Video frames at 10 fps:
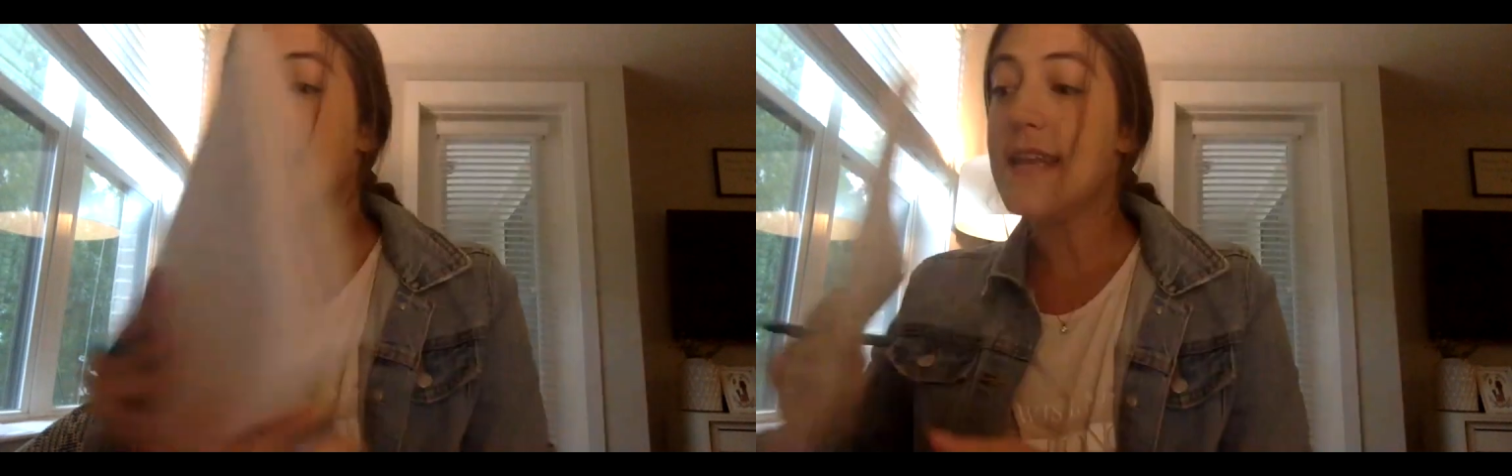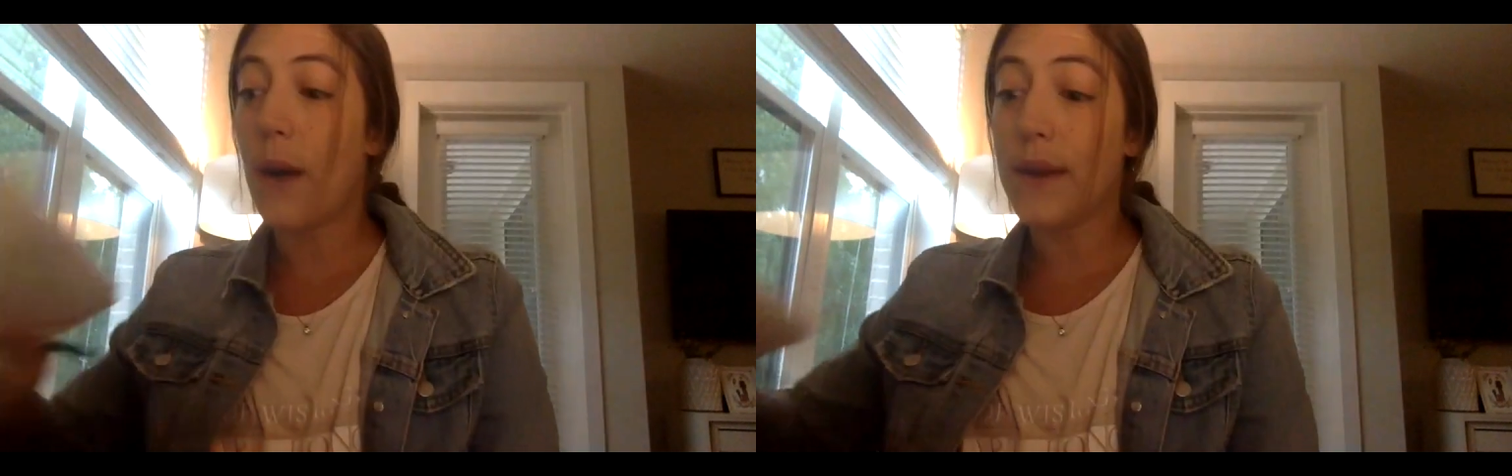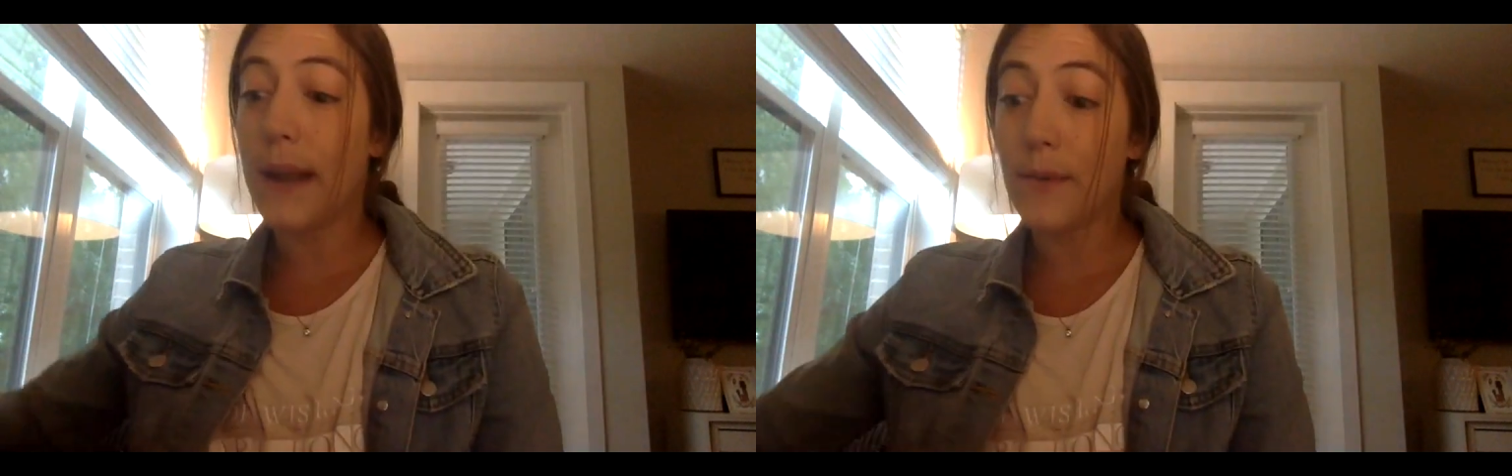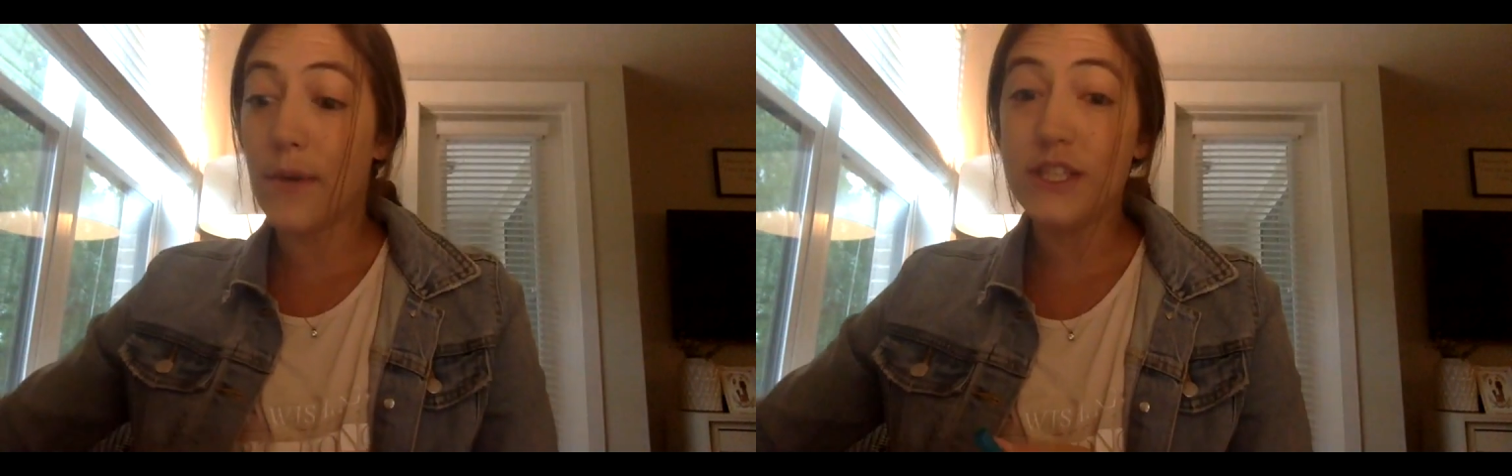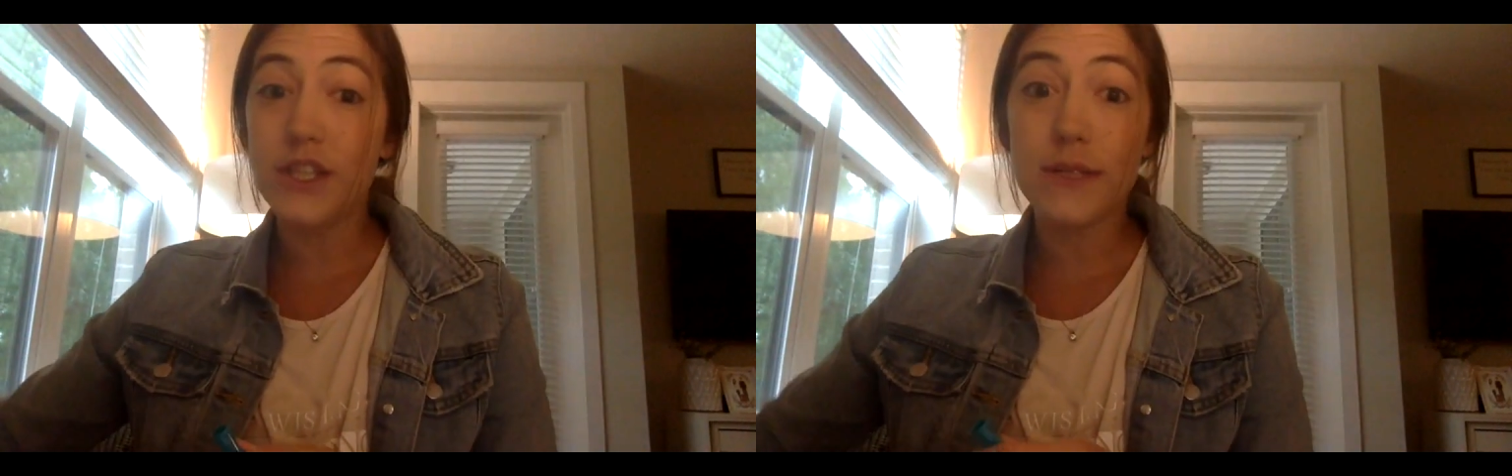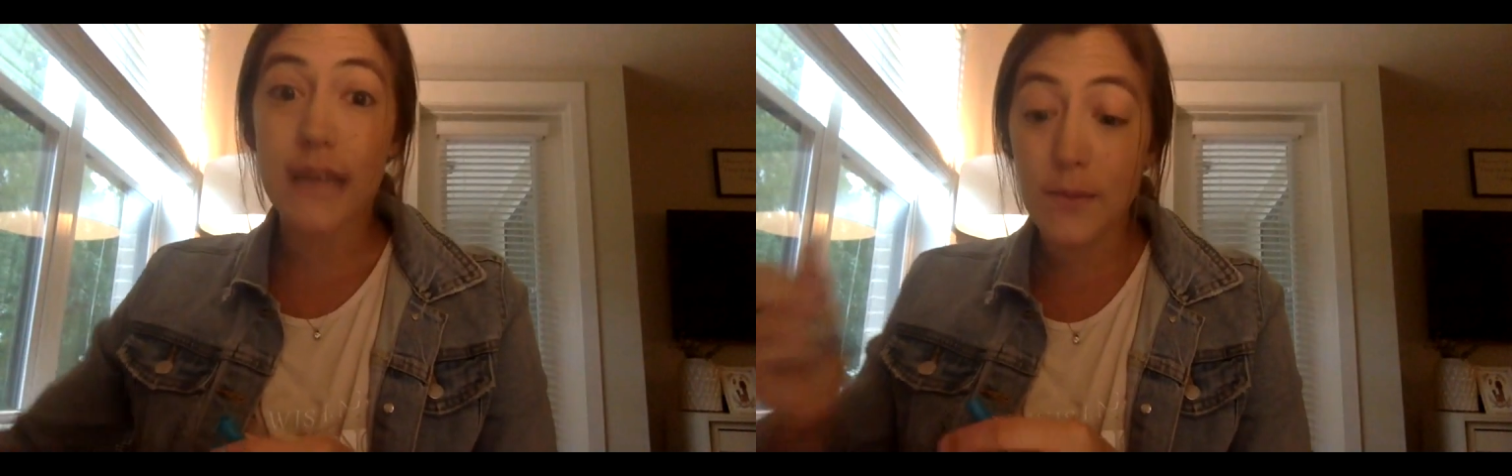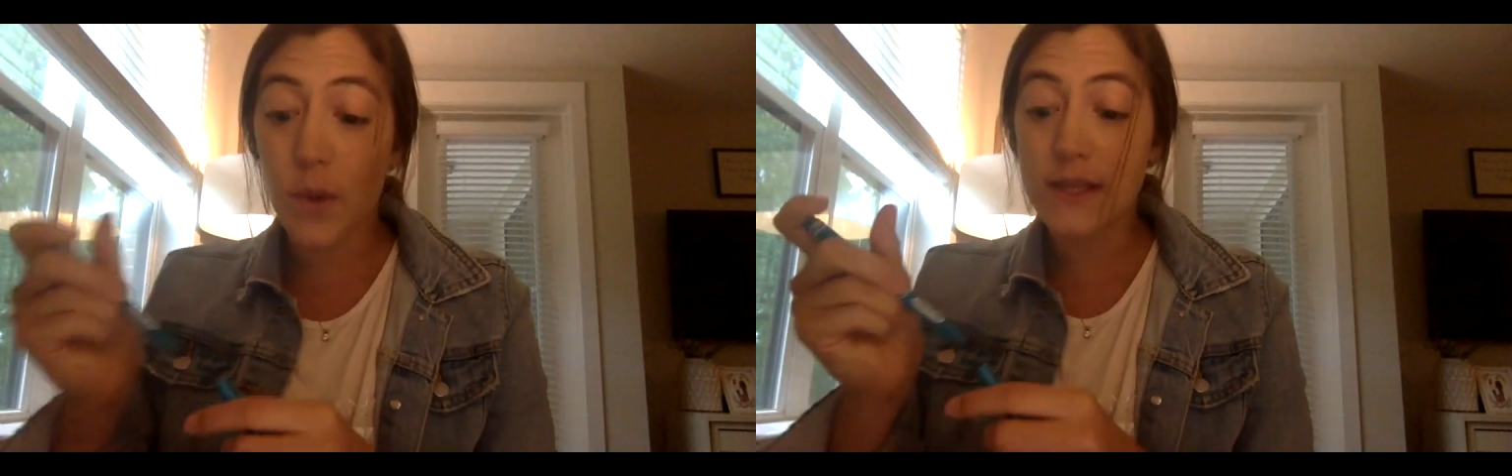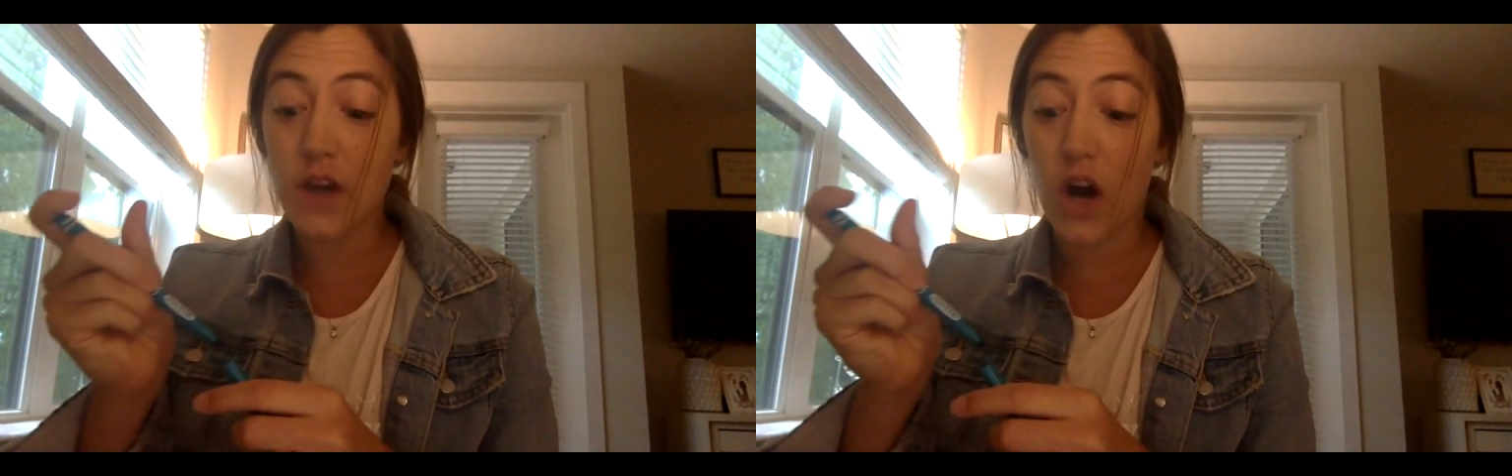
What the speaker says: Now what I'm going to do is I'm going to